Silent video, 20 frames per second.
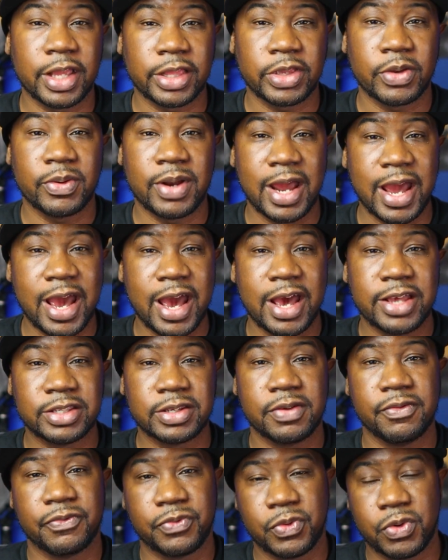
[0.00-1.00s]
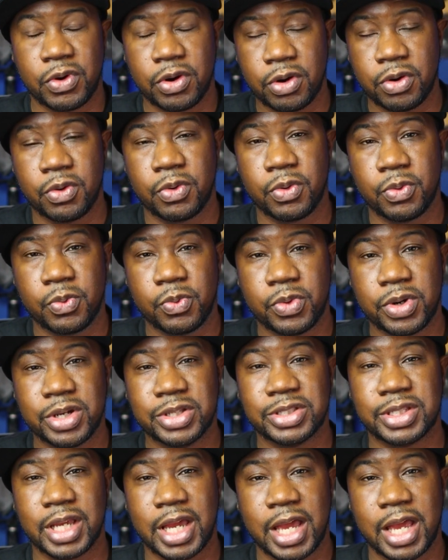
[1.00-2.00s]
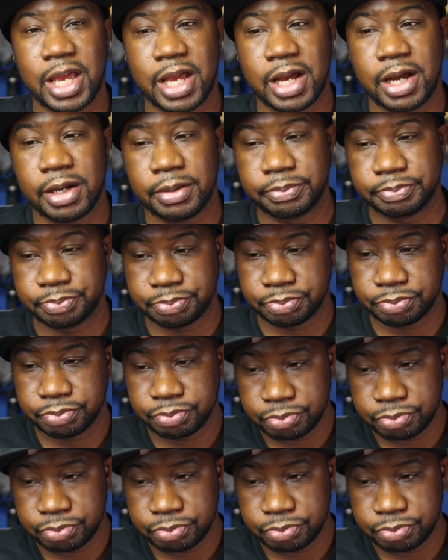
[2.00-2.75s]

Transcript: that they were asking for was a